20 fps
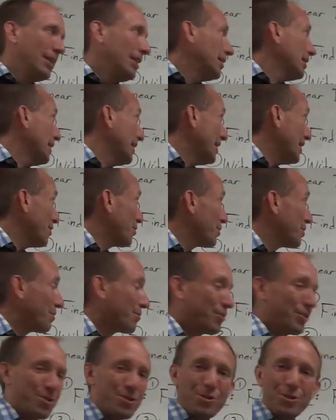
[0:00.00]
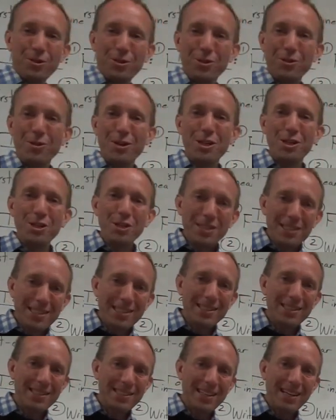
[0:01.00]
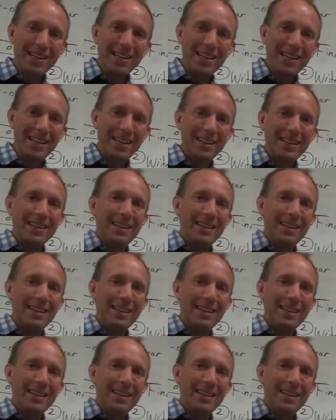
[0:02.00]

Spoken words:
linear differential equations to study,